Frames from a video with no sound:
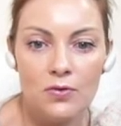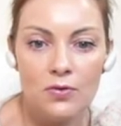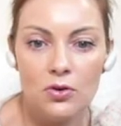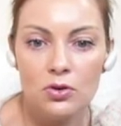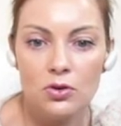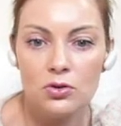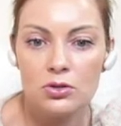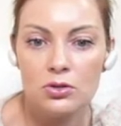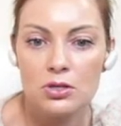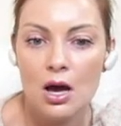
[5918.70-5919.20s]

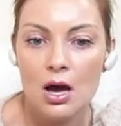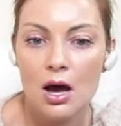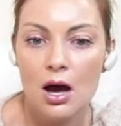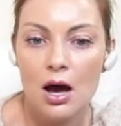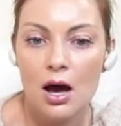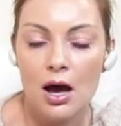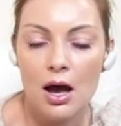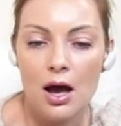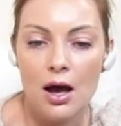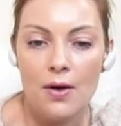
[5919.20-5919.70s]
reviews.
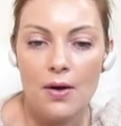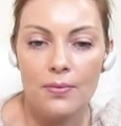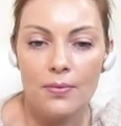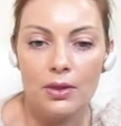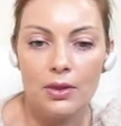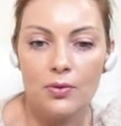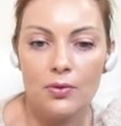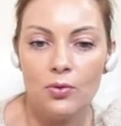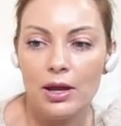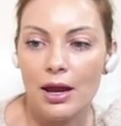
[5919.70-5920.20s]
Uh,
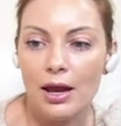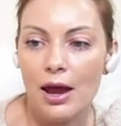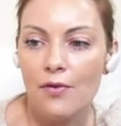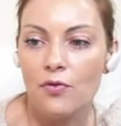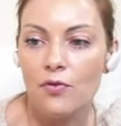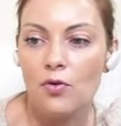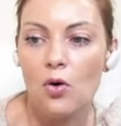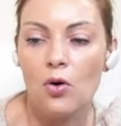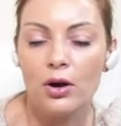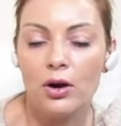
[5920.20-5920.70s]
we
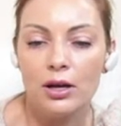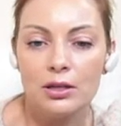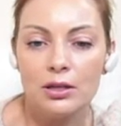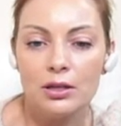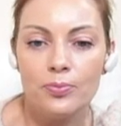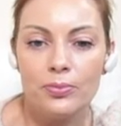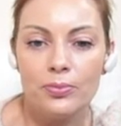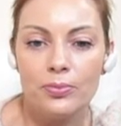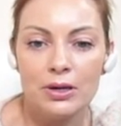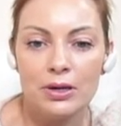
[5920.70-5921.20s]
have
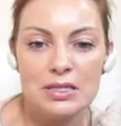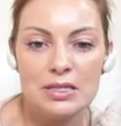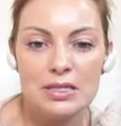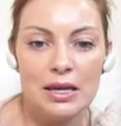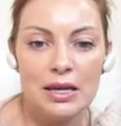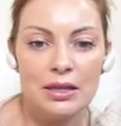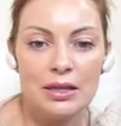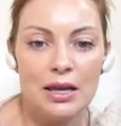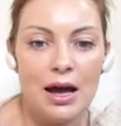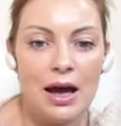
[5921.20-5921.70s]
already
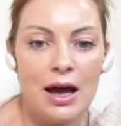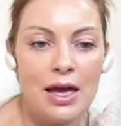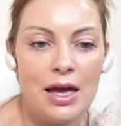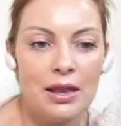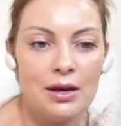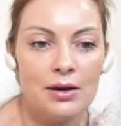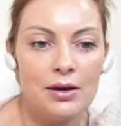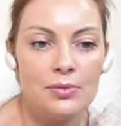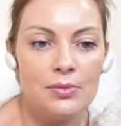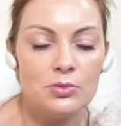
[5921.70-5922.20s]
preset
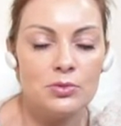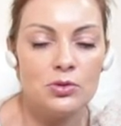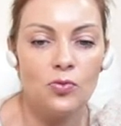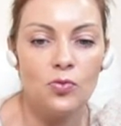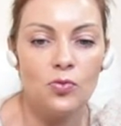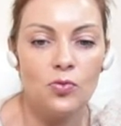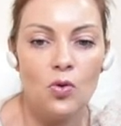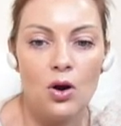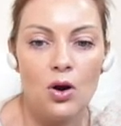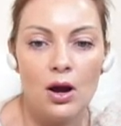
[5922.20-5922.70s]
items
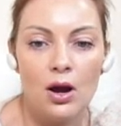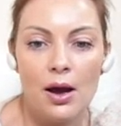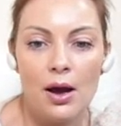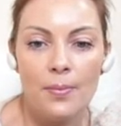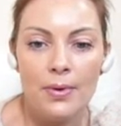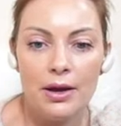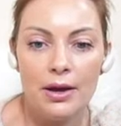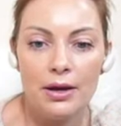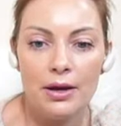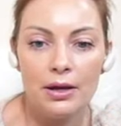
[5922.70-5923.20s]
for
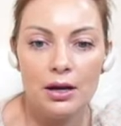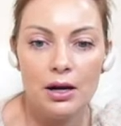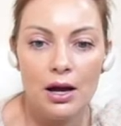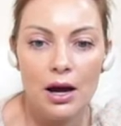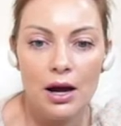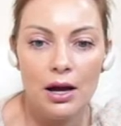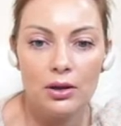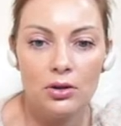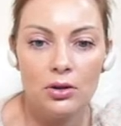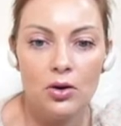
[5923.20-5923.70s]

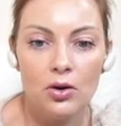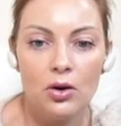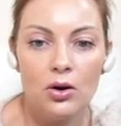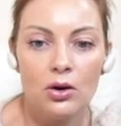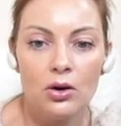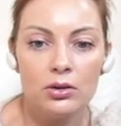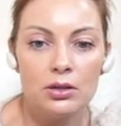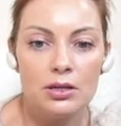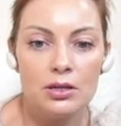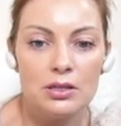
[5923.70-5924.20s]

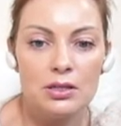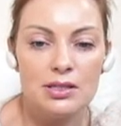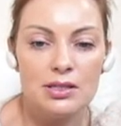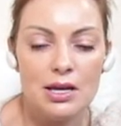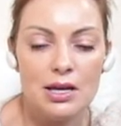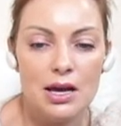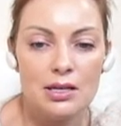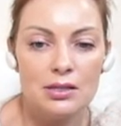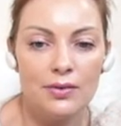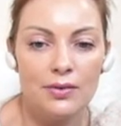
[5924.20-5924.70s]
Americano, the
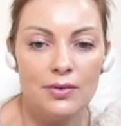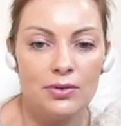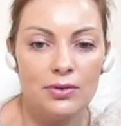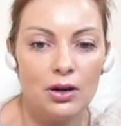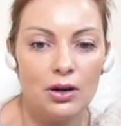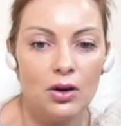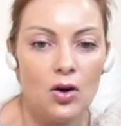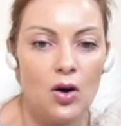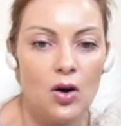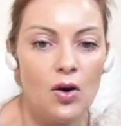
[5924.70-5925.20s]
size of
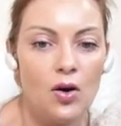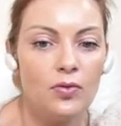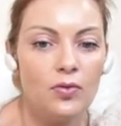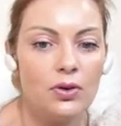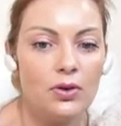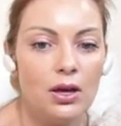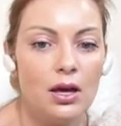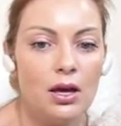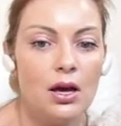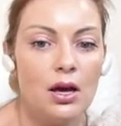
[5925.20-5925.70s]
the
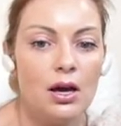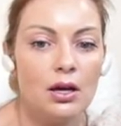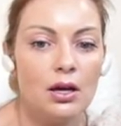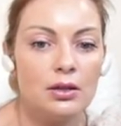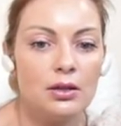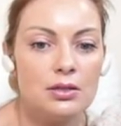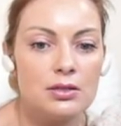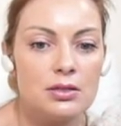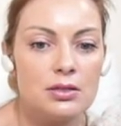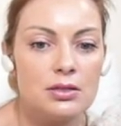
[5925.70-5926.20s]
coffee,
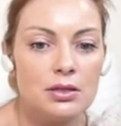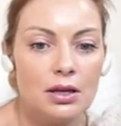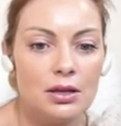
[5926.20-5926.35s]
the